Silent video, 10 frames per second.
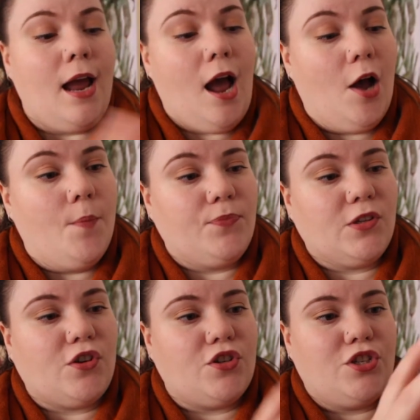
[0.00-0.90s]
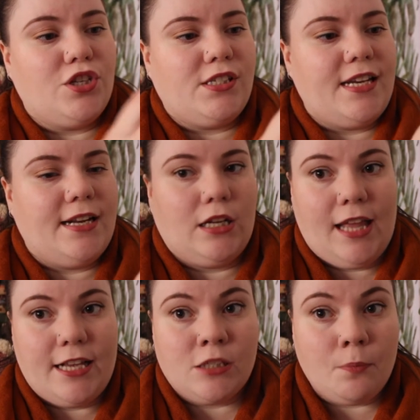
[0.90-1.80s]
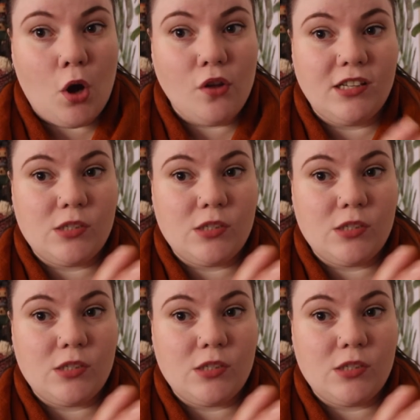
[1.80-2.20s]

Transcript: So she's just in a glazed pot.